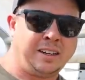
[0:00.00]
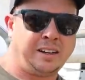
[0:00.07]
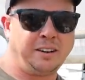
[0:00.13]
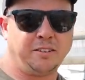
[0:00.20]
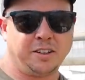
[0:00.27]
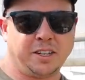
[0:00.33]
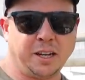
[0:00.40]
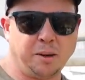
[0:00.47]
Now
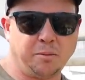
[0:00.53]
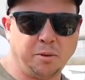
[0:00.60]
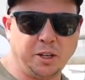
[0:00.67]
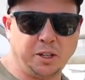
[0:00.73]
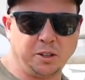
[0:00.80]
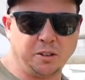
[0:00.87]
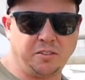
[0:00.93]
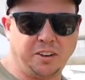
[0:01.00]
every time we
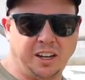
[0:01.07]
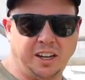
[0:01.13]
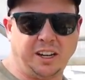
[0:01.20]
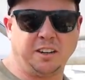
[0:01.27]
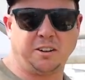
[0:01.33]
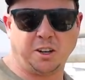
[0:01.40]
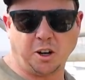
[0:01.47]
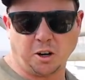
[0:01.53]
do a
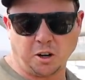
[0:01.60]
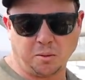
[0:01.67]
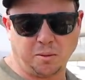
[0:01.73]
video talking